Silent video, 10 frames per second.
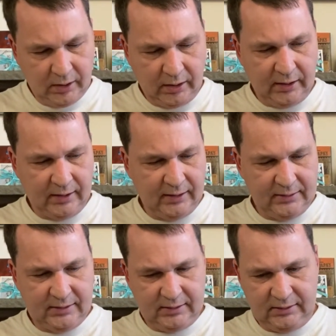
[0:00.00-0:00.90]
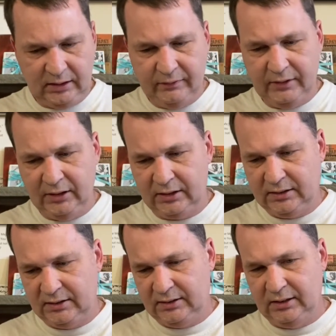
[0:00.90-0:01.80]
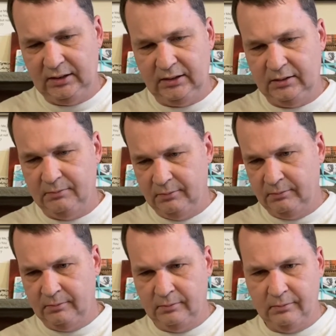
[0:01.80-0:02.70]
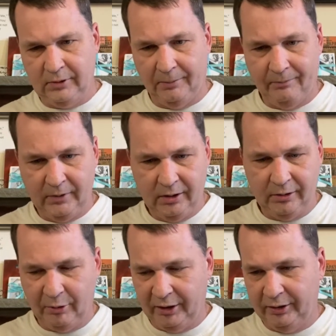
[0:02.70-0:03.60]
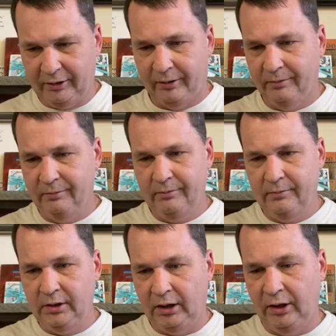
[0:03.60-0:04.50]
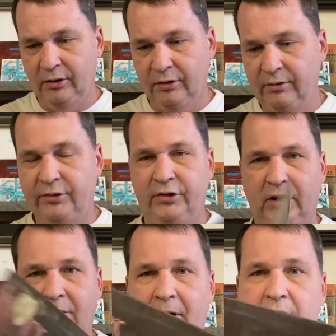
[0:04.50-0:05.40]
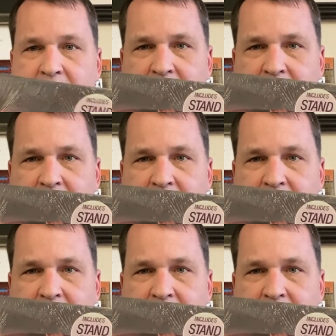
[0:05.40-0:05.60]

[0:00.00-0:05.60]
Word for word: Uh, Stevie Nicks stand, no, The Wild Heart includes Stand Back,